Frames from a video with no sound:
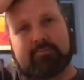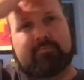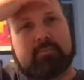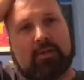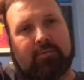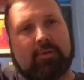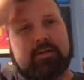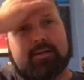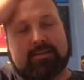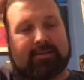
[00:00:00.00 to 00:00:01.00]
you know,
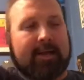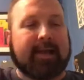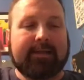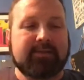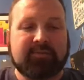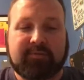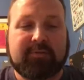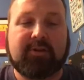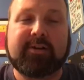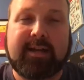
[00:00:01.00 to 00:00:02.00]
like I say, I got this one for
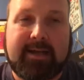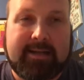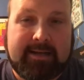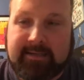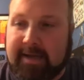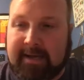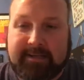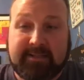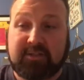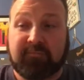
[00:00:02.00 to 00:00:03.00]
$39.99,
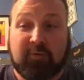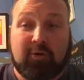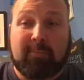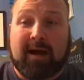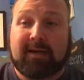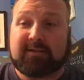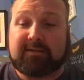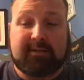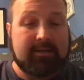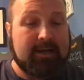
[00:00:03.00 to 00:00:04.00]
and it's a full box,
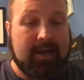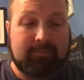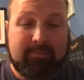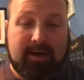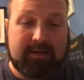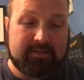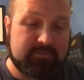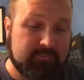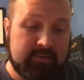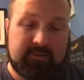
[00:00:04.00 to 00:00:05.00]
hobby box
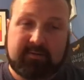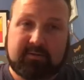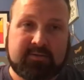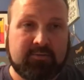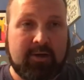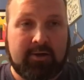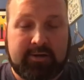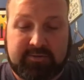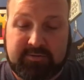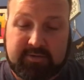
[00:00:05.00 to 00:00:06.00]
with 2
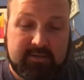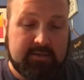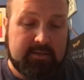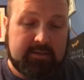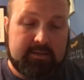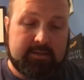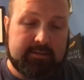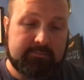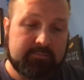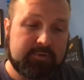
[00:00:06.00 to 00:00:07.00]
autos,
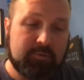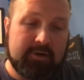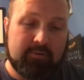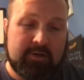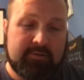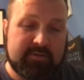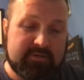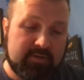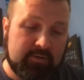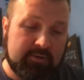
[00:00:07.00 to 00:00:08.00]
Darrelle Revis,
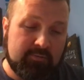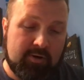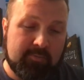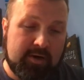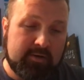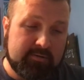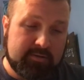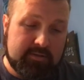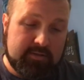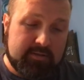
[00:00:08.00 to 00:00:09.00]
Tony Romo,
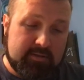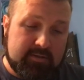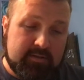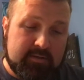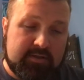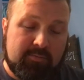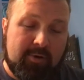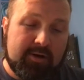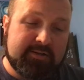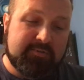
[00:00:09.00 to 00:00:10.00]

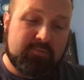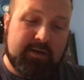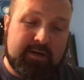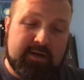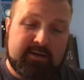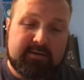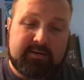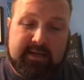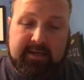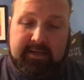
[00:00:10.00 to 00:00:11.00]
DeMarcus Ware,
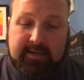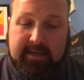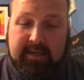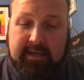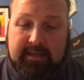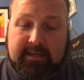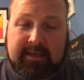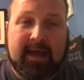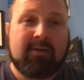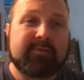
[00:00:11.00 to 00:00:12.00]
and a
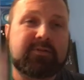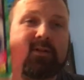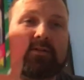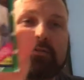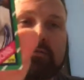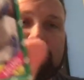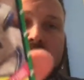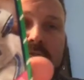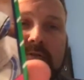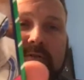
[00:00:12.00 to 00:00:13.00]
Calvin Johnson Jr. in
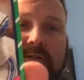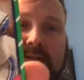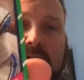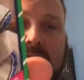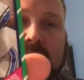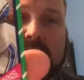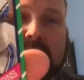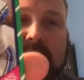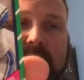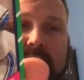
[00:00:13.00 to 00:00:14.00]
the 86.